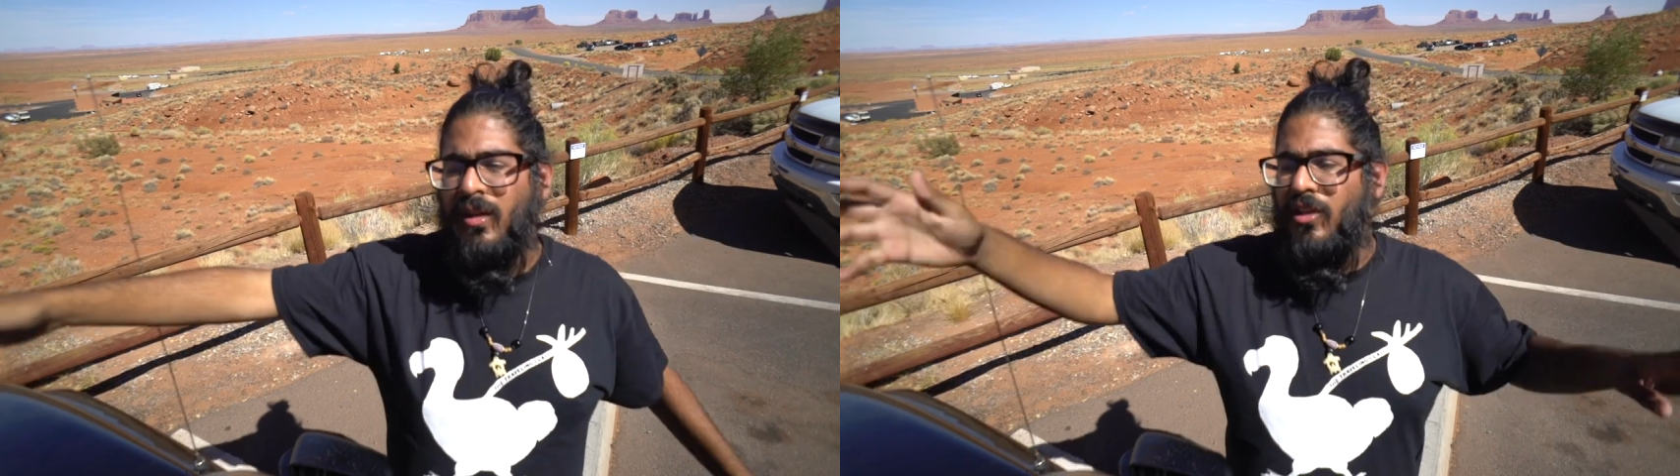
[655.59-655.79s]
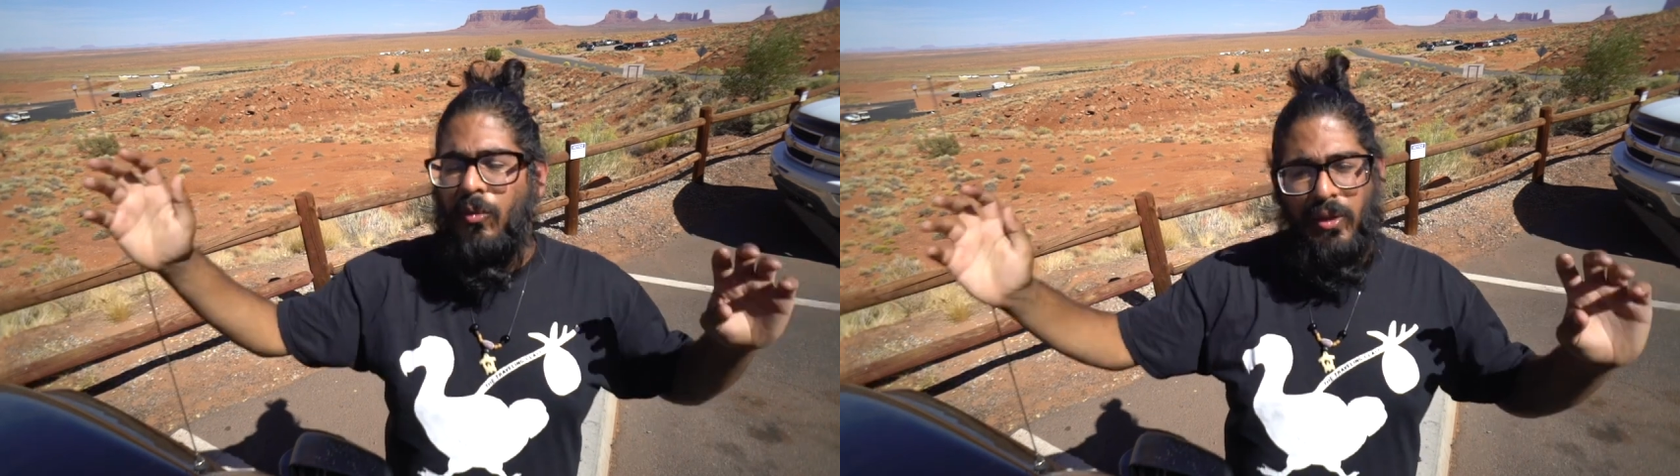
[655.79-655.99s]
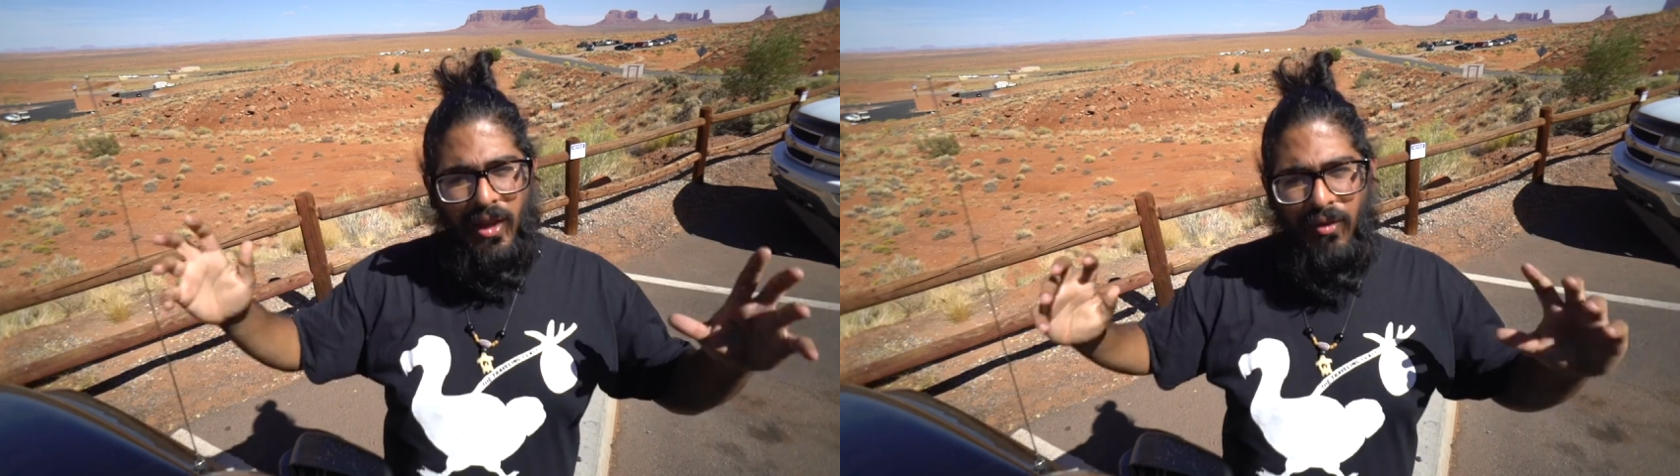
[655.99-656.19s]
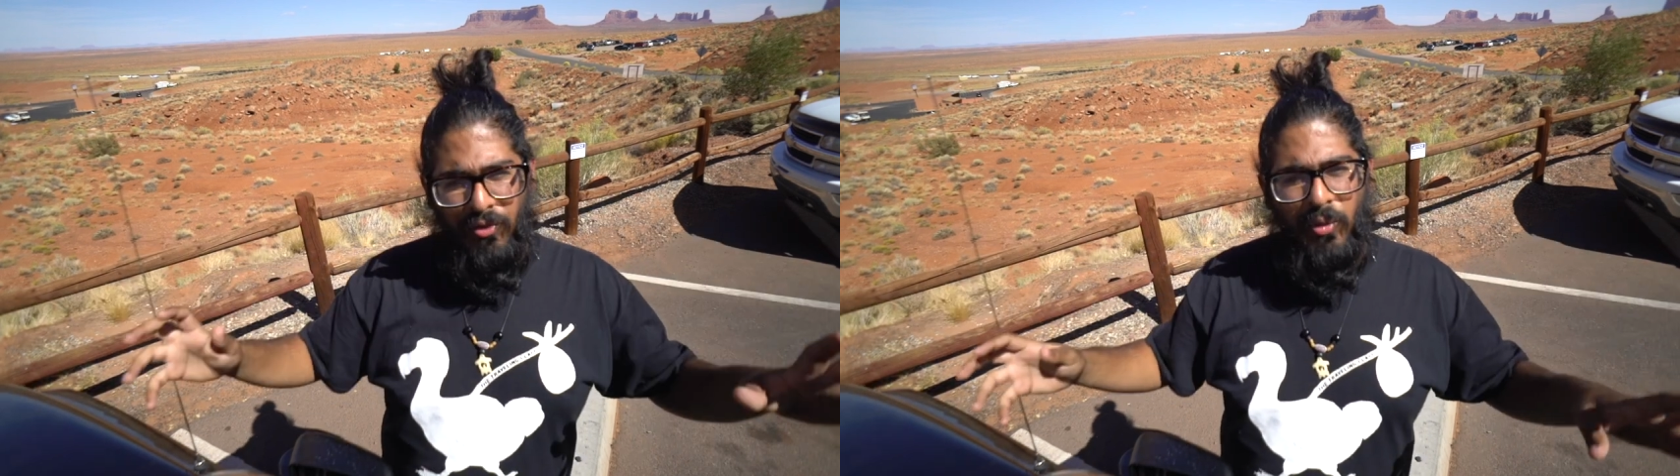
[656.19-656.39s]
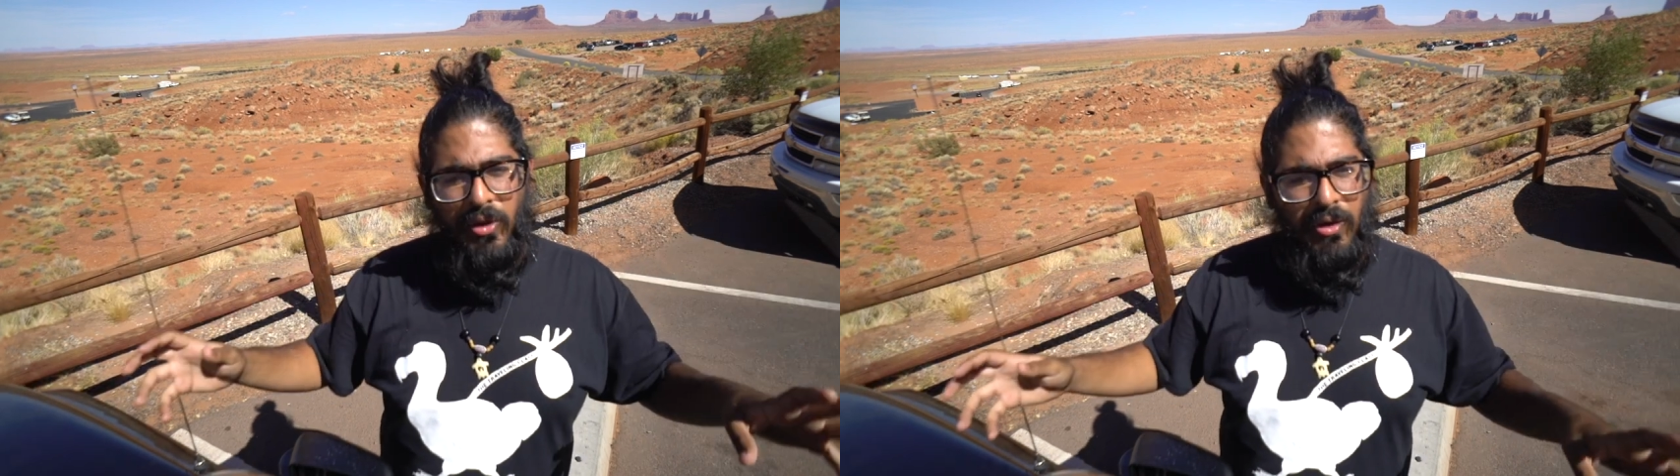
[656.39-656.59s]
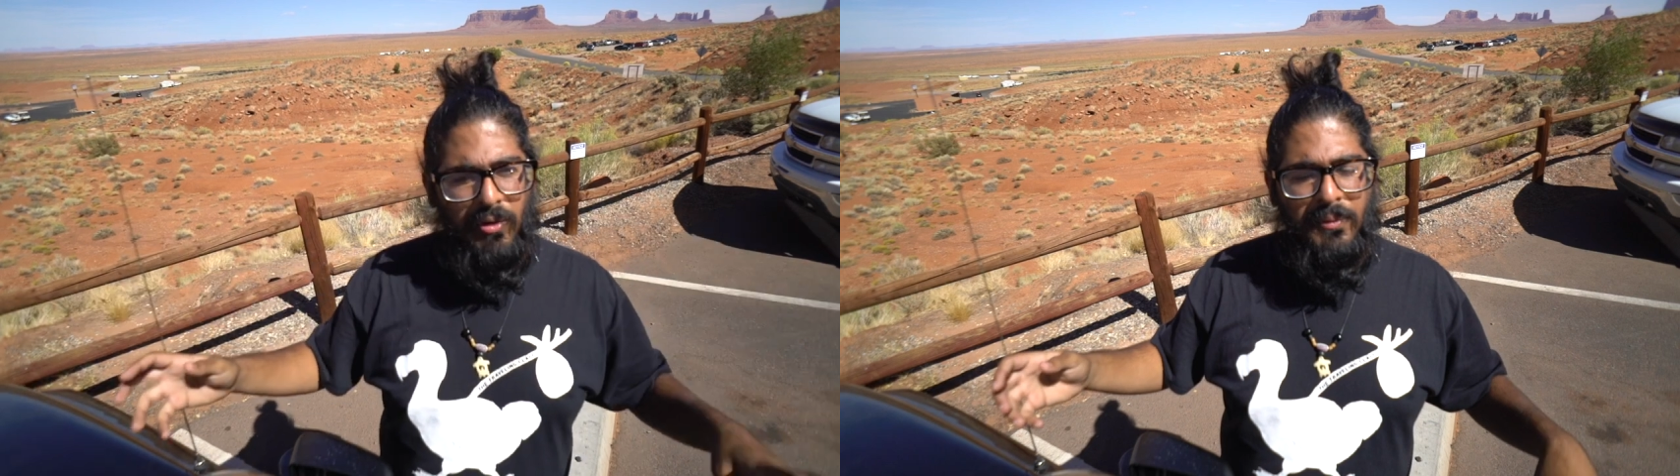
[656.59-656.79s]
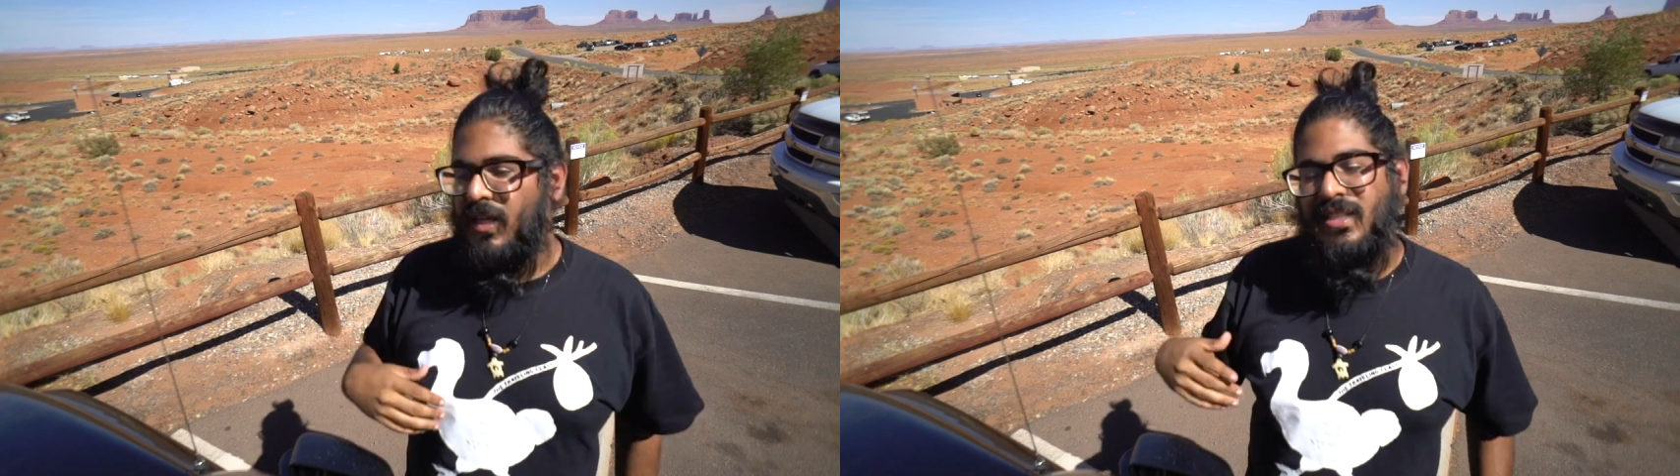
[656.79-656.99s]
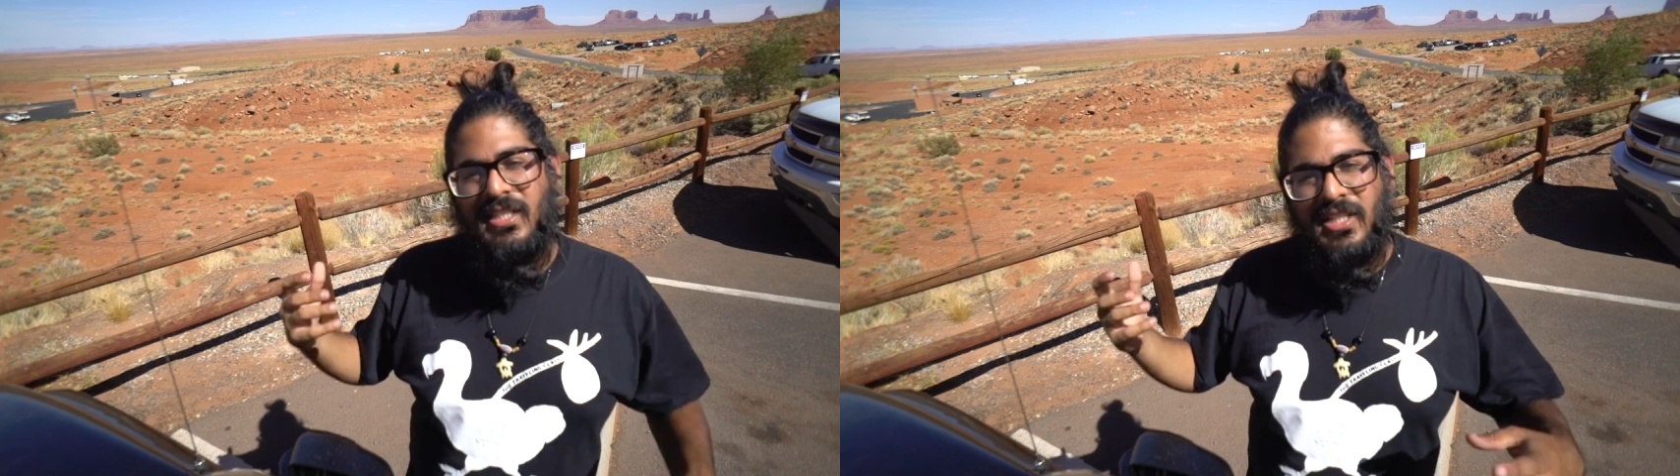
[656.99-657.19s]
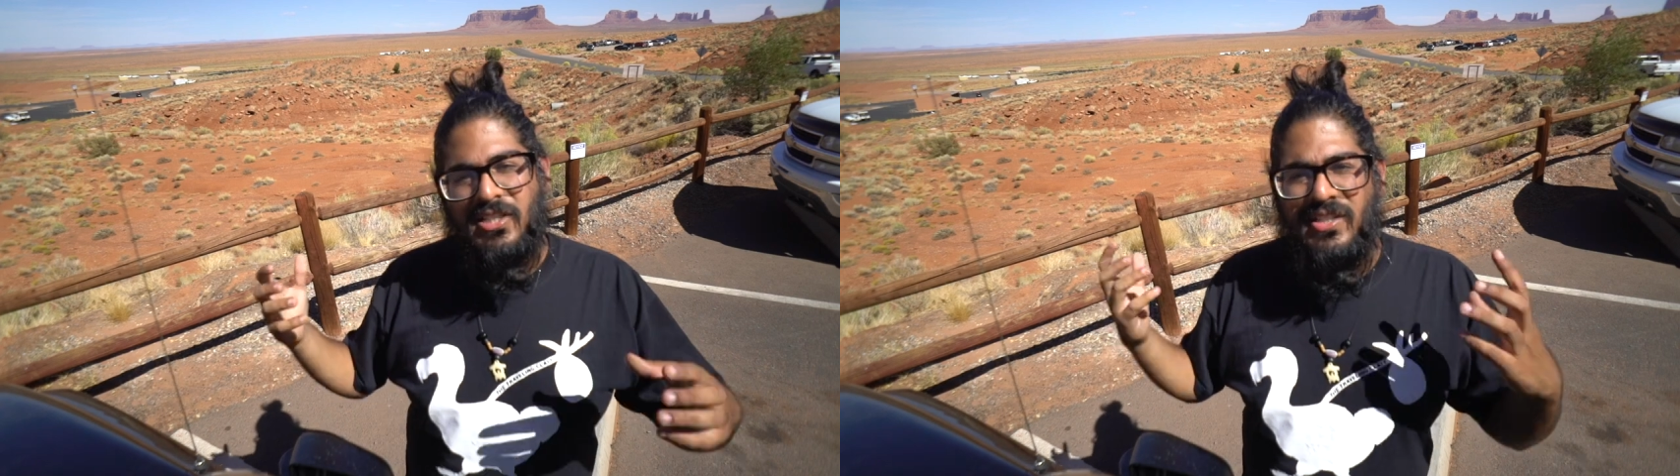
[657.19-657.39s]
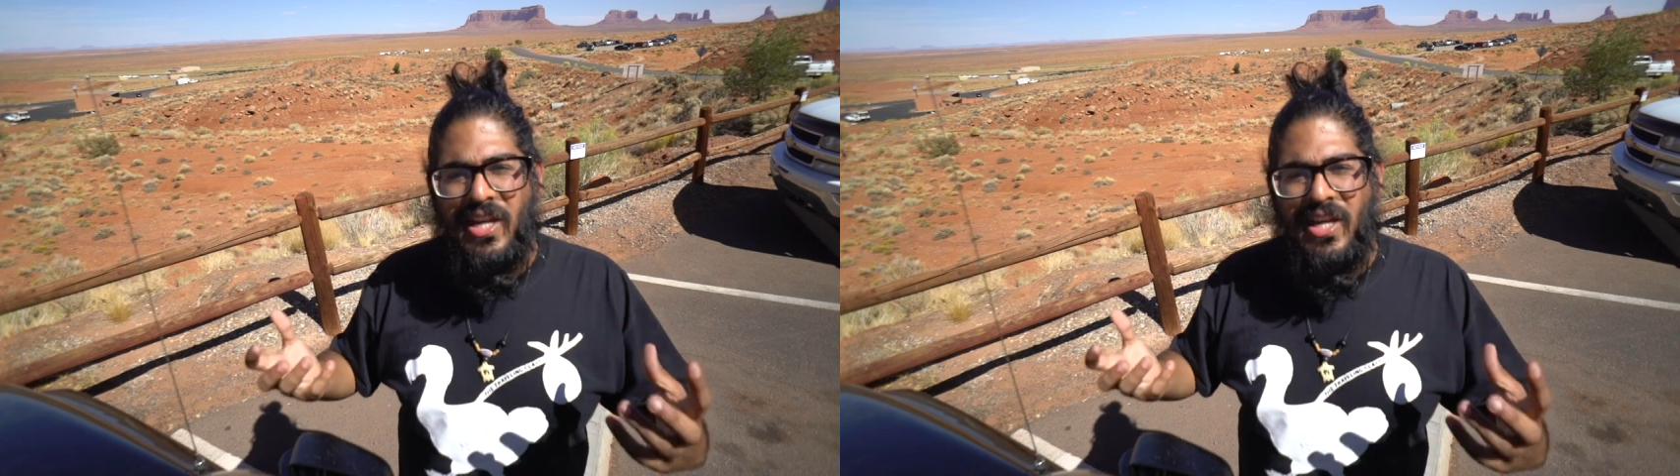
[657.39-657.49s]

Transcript: They're really everywhere here because this is